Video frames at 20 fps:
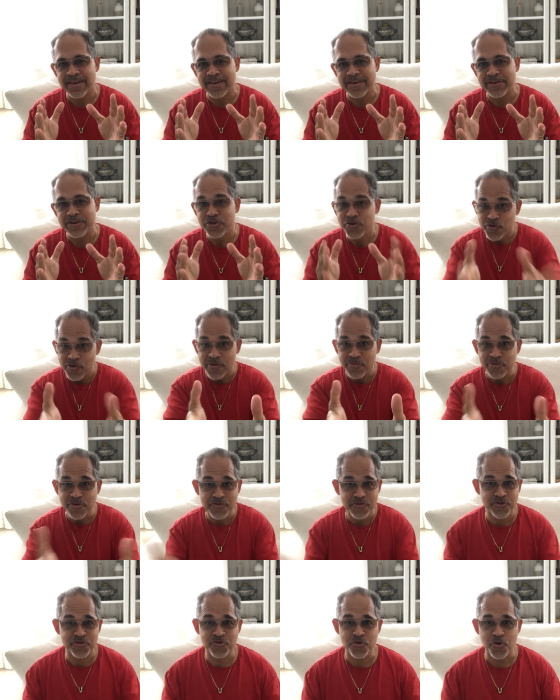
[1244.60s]
you will improve
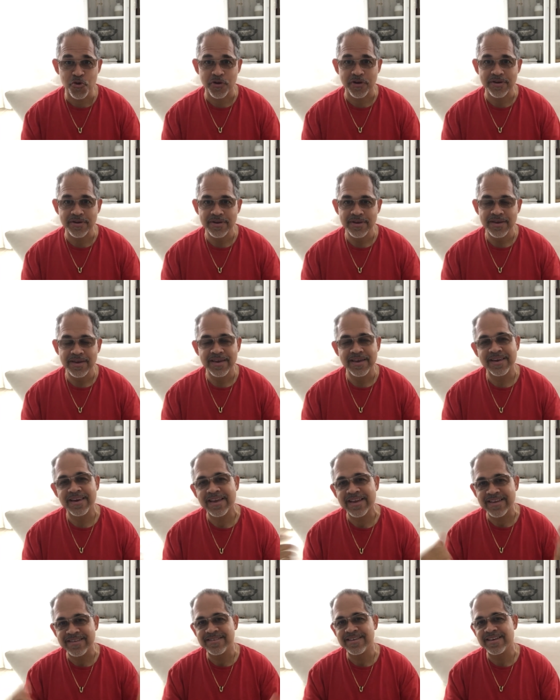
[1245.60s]
your score. And like
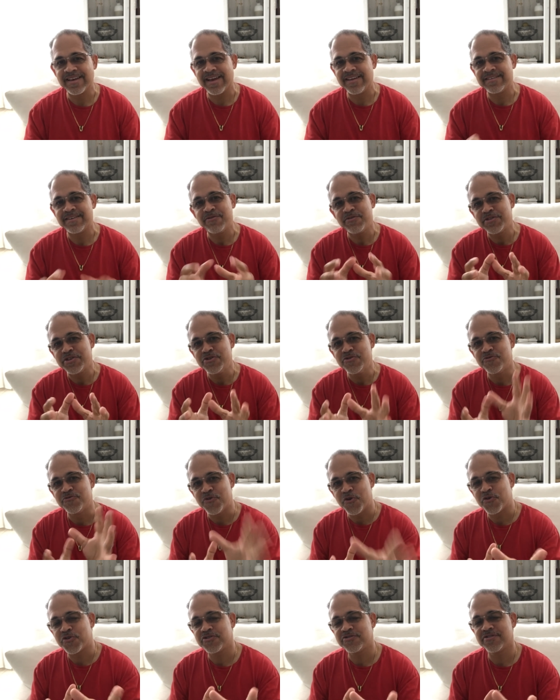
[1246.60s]
I said, guys, everything you
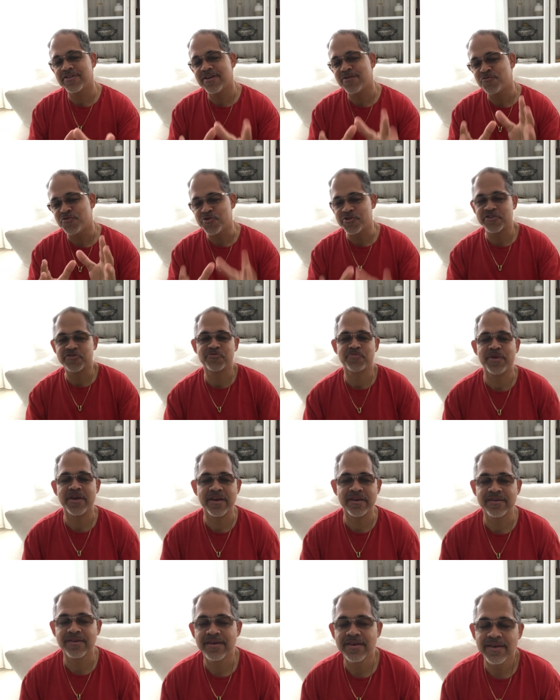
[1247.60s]
focus on will
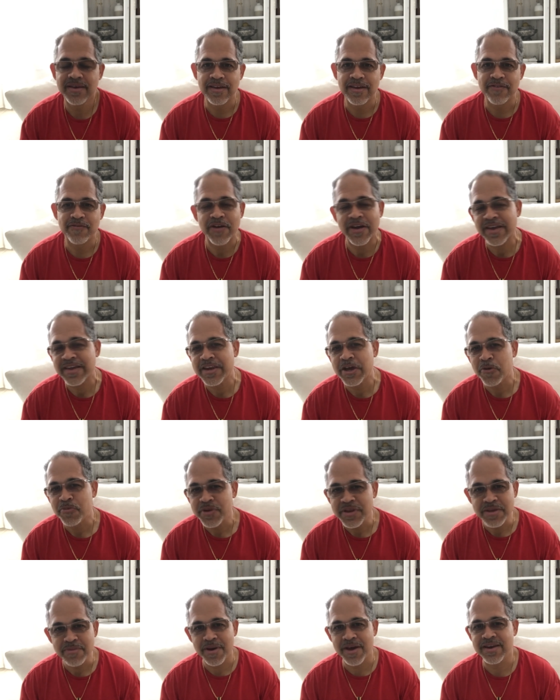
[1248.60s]
expand. If I can help
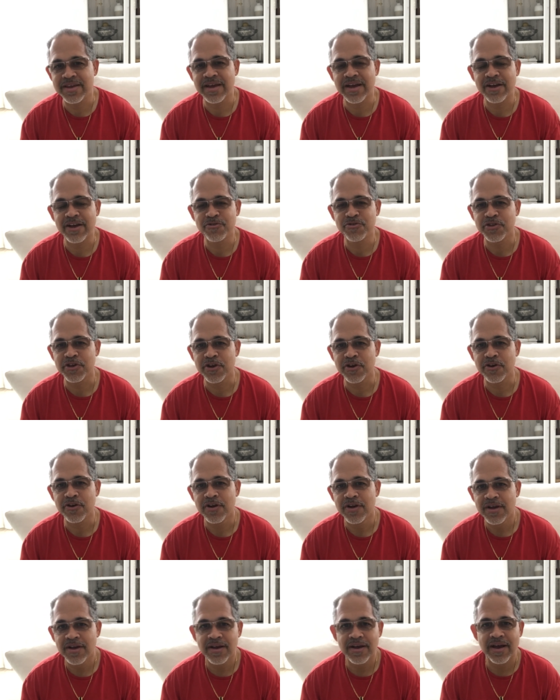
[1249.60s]
anybody out there,
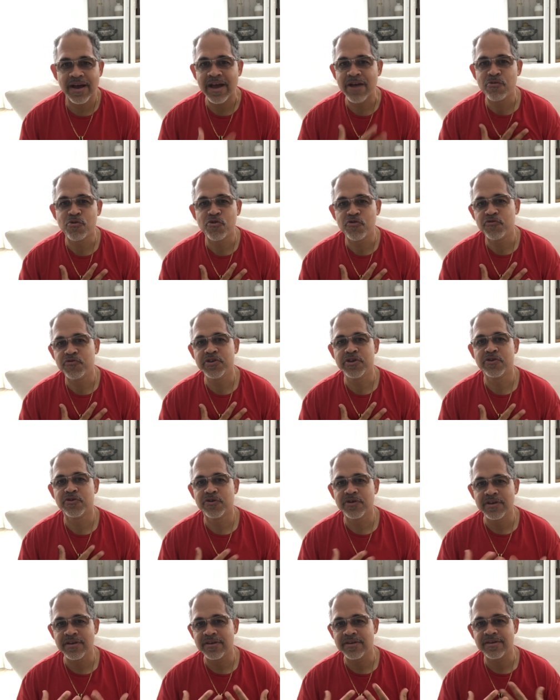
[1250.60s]
I will feel
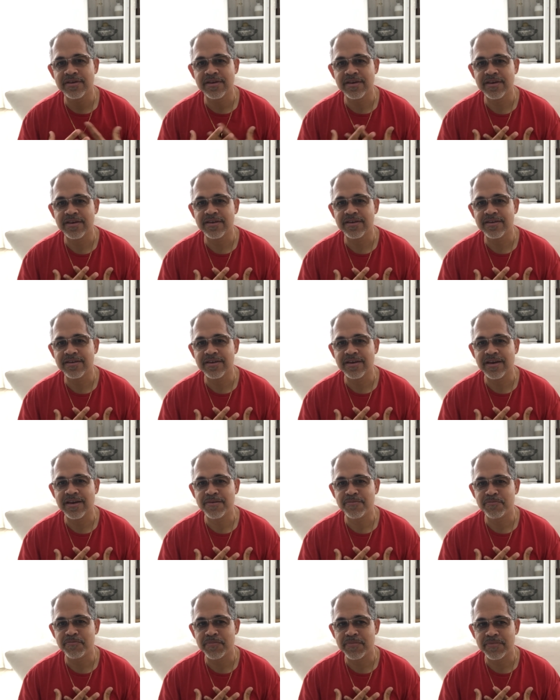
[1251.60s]
a
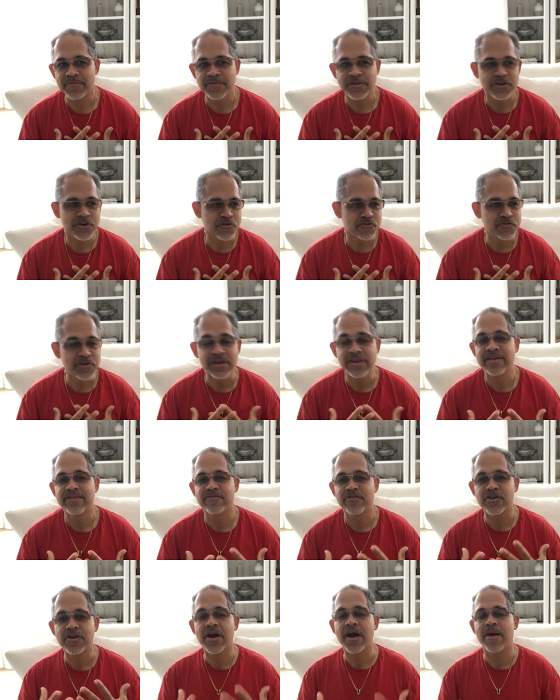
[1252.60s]
feeling of
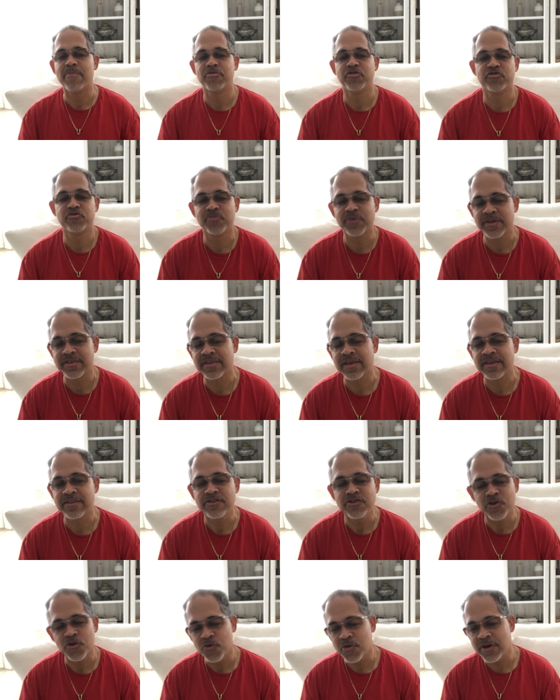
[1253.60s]
accomplishment that, you
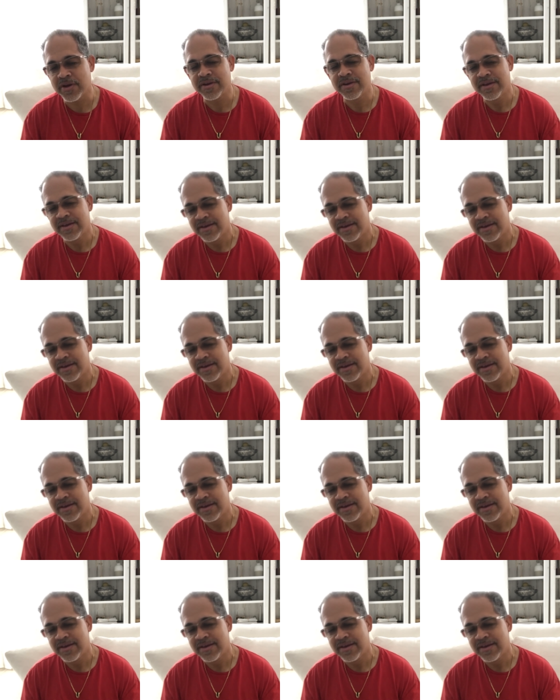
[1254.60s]
know what,